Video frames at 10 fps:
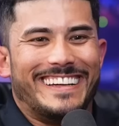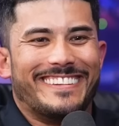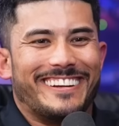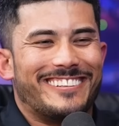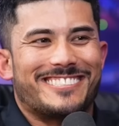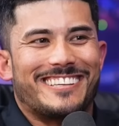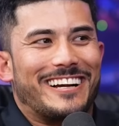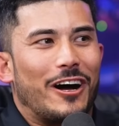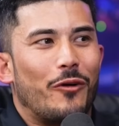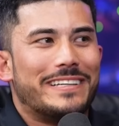They're just
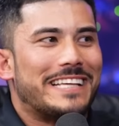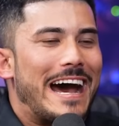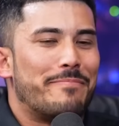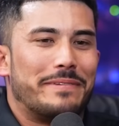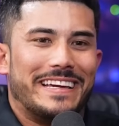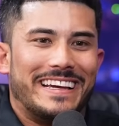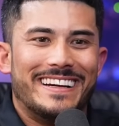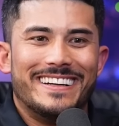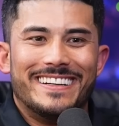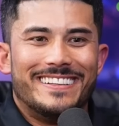like always happy.
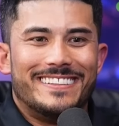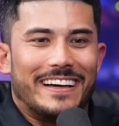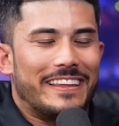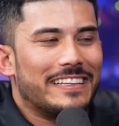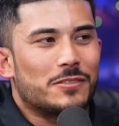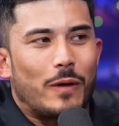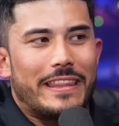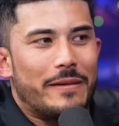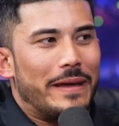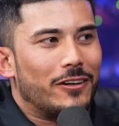I think also that's why
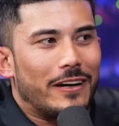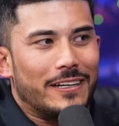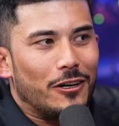they make great